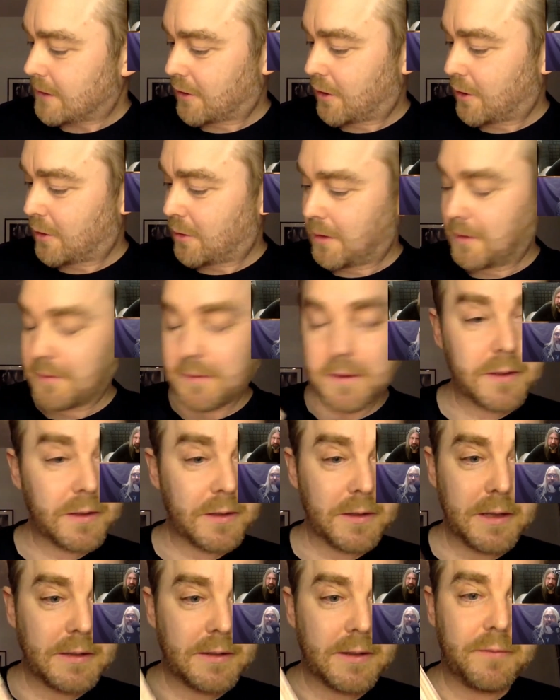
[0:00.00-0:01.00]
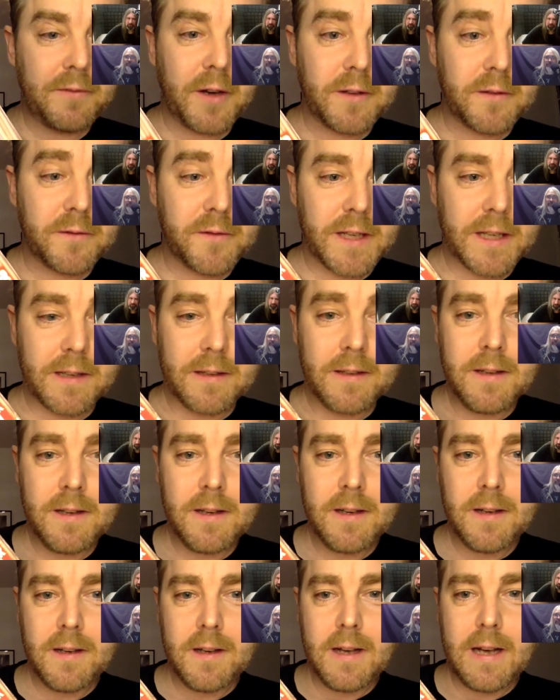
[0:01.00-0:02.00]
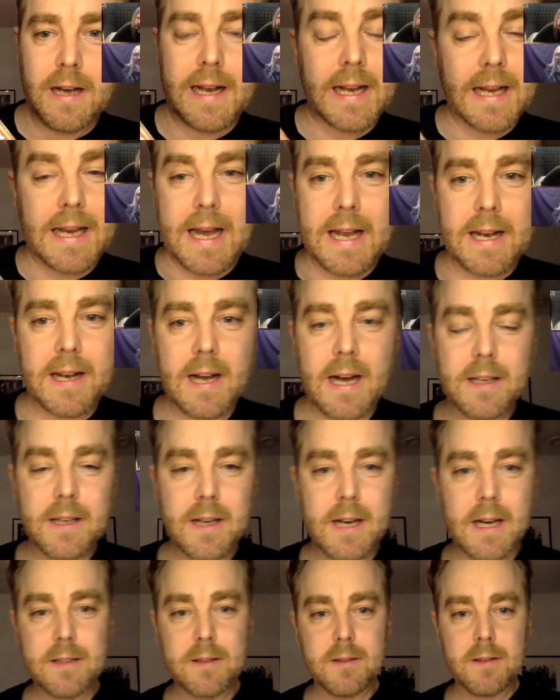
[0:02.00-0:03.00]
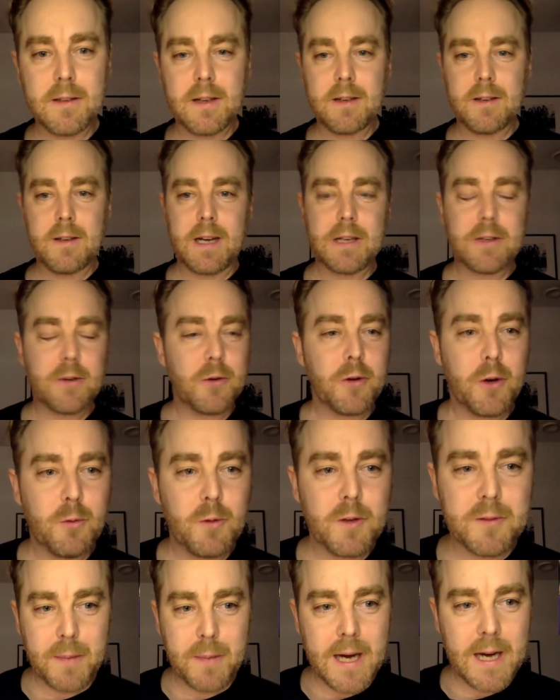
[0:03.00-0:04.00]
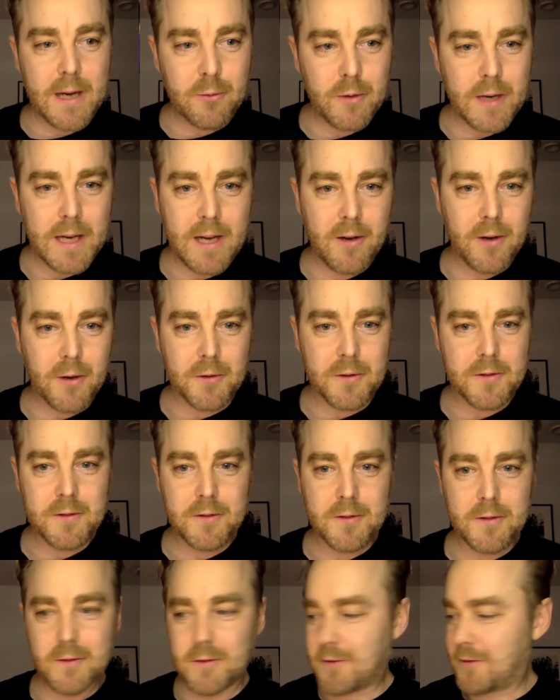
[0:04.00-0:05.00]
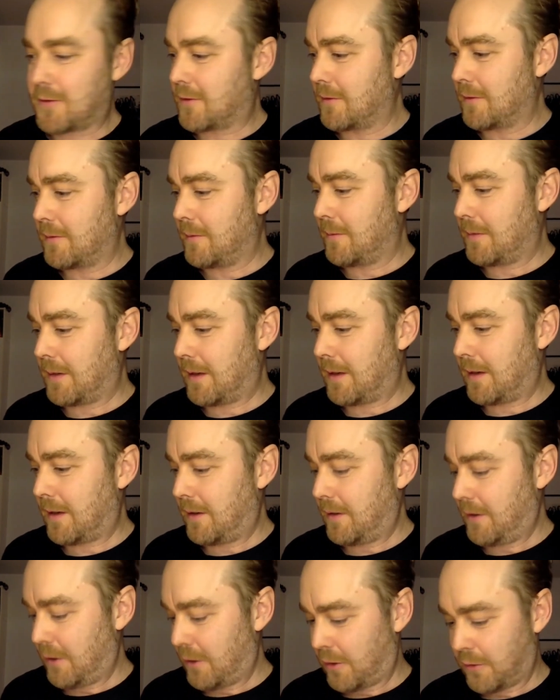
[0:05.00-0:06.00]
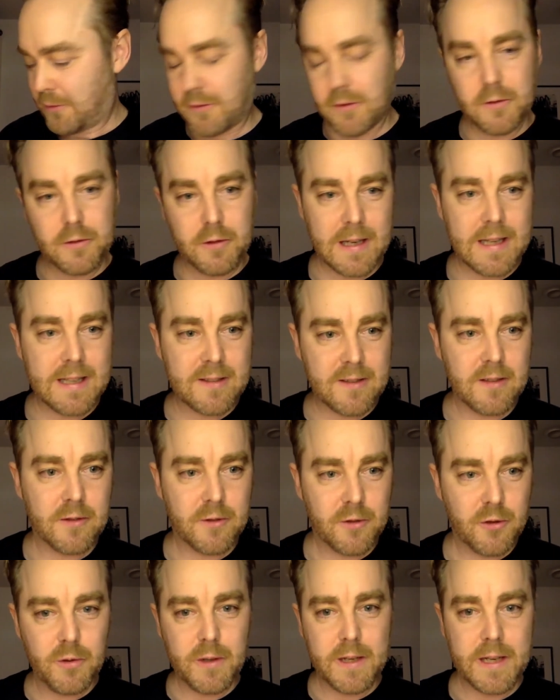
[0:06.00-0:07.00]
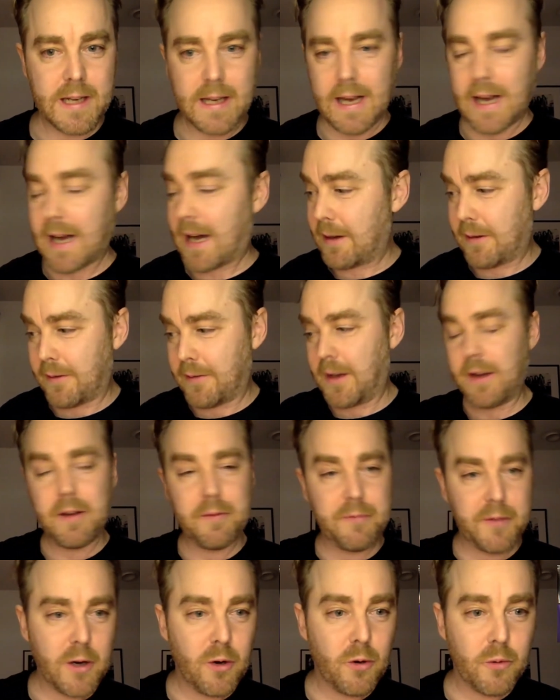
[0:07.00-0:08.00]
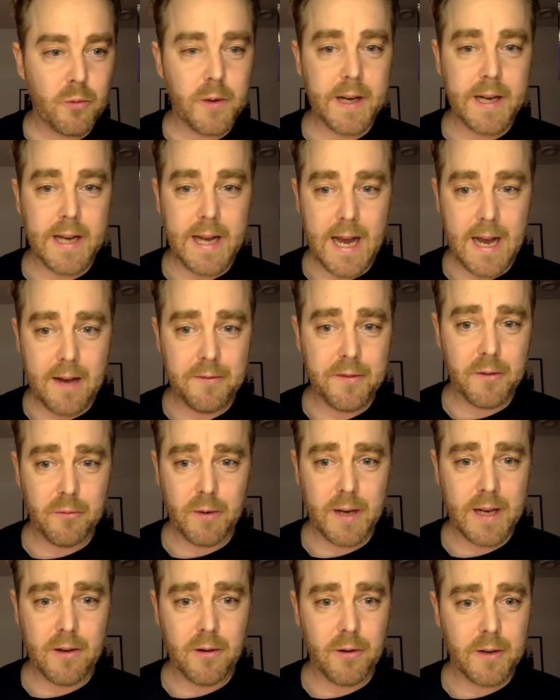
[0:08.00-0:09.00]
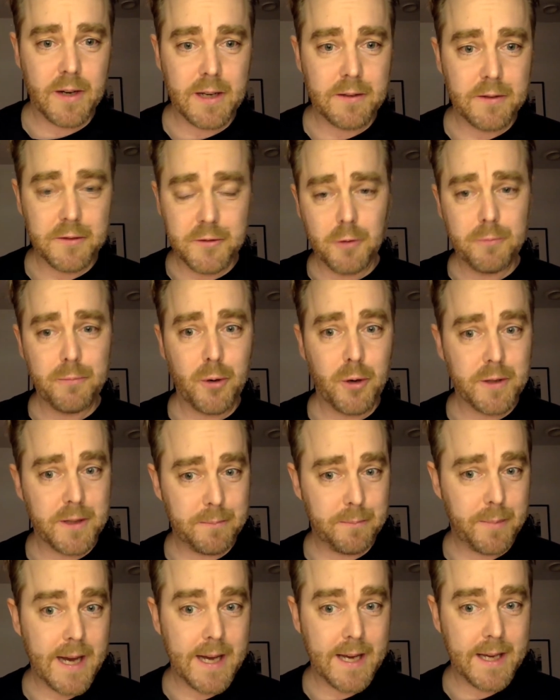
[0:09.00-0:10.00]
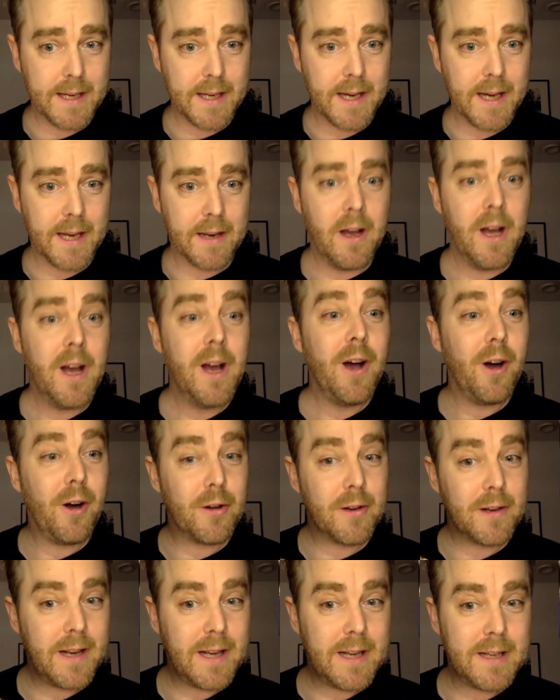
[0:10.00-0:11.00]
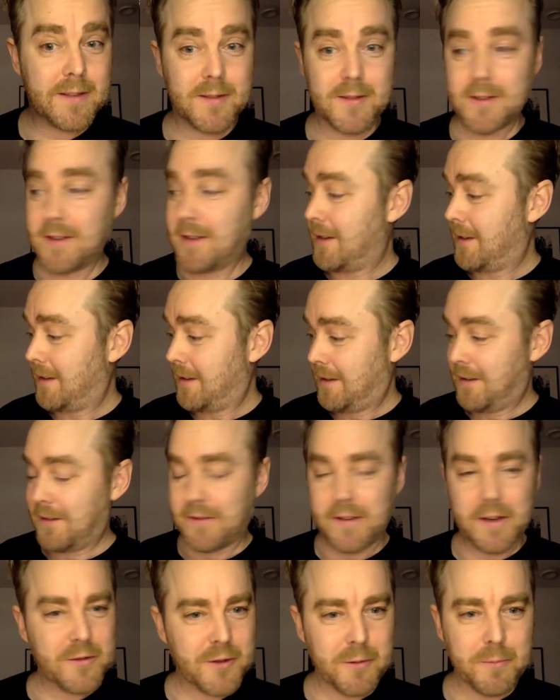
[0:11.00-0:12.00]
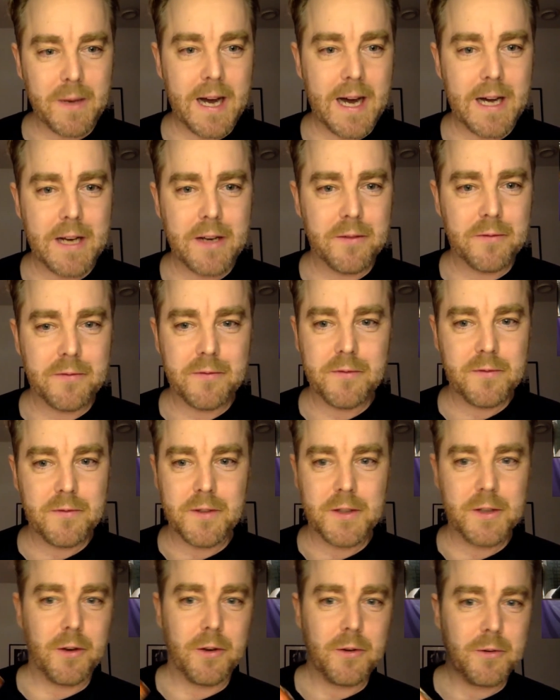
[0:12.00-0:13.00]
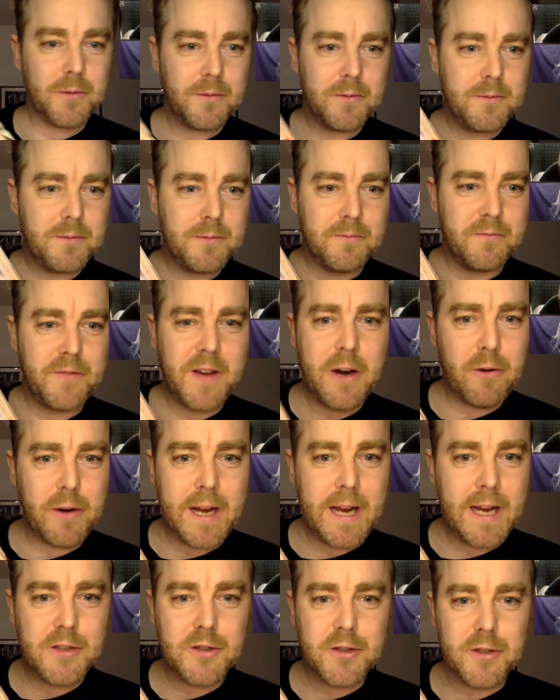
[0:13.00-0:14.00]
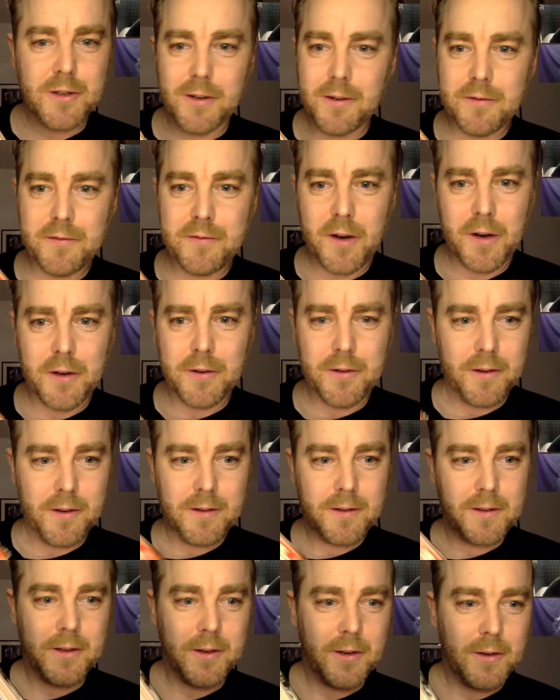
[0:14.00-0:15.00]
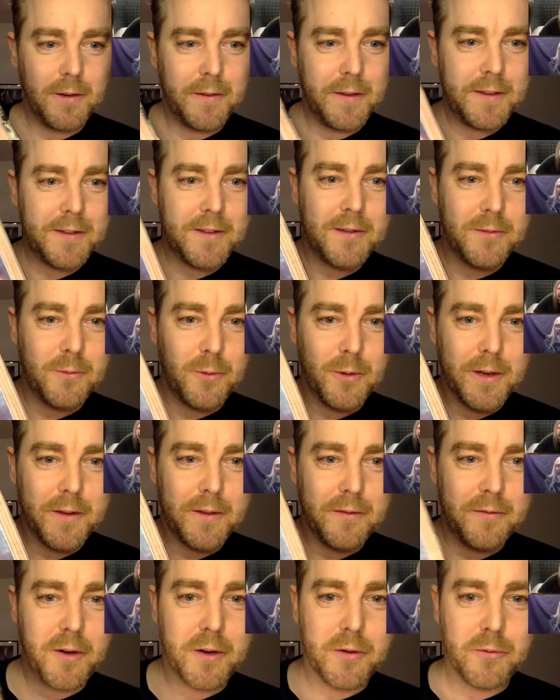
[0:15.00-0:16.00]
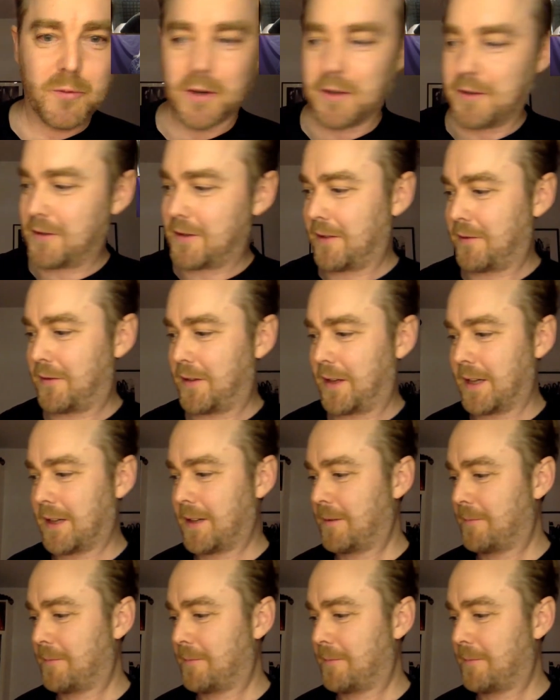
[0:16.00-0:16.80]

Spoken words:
So it's a fun thing. And again, I don't always records, to listen to it. If I already have the record, there's no point in buying it again unless there's some kind of variation or fun. And this is one of the fun ones, I think.